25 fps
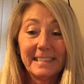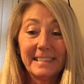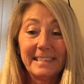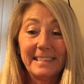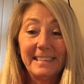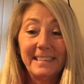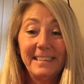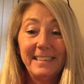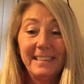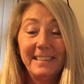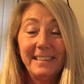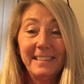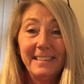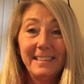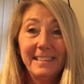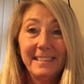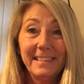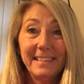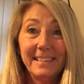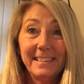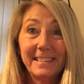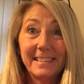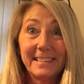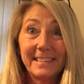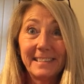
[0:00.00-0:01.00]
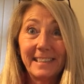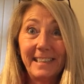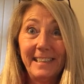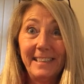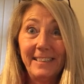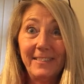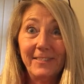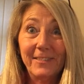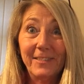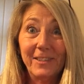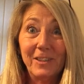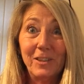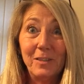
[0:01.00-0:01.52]
see. It's
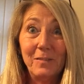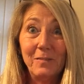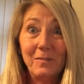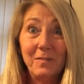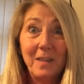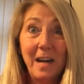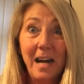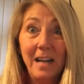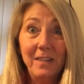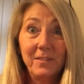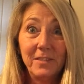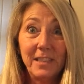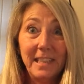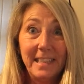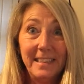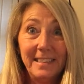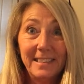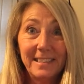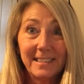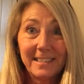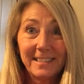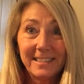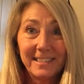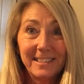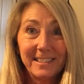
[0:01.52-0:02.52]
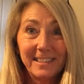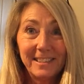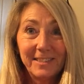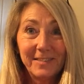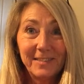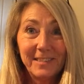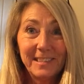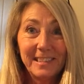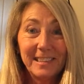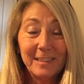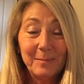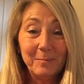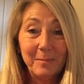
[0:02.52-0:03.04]
like, what, 5 days to
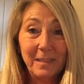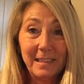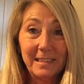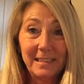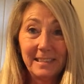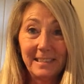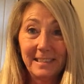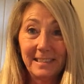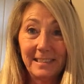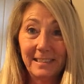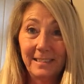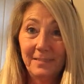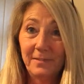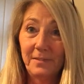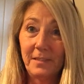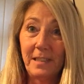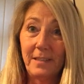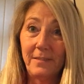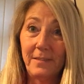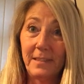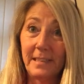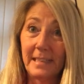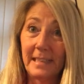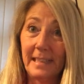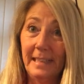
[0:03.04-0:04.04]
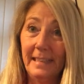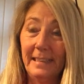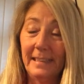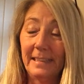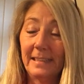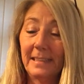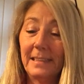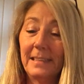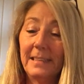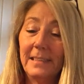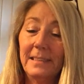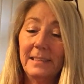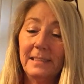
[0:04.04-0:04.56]
Christmas? Imagine if I was
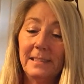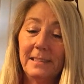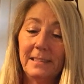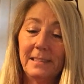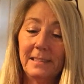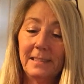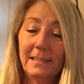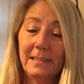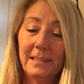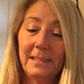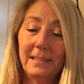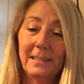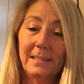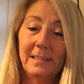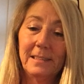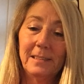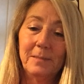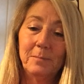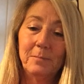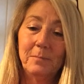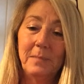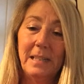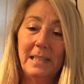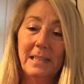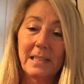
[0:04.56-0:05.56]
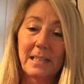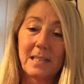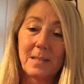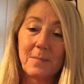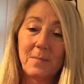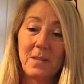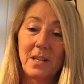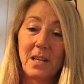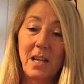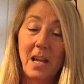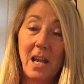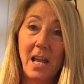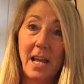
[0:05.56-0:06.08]
like, met
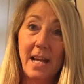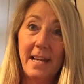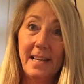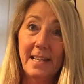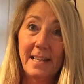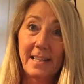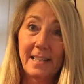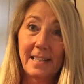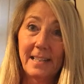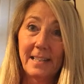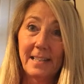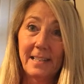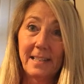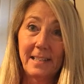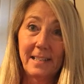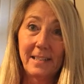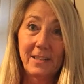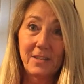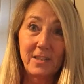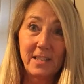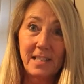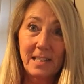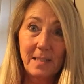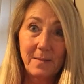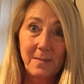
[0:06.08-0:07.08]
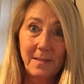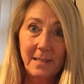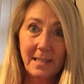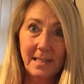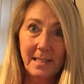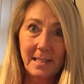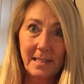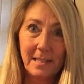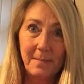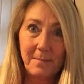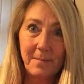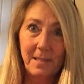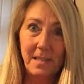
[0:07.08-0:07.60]
someone I like at Christmas.
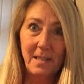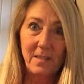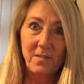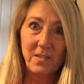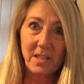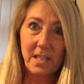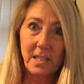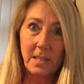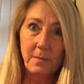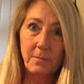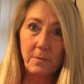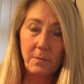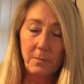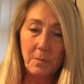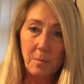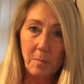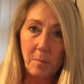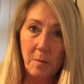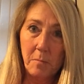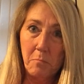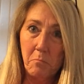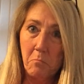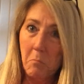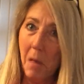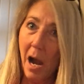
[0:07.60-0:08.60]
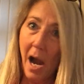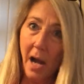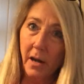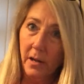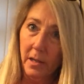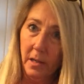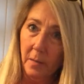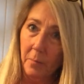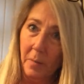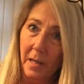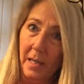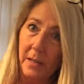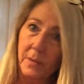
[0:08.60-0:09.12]
I mean, obviously we won't be
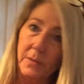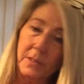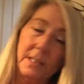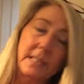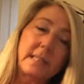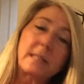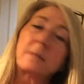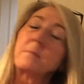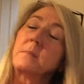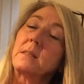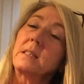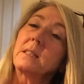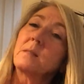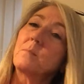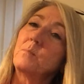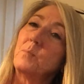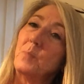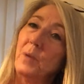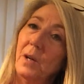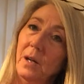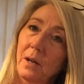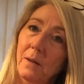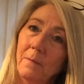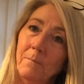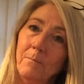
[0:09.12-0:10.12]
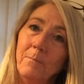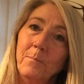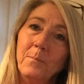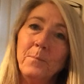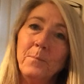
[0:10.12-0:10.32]
married by Christmas, but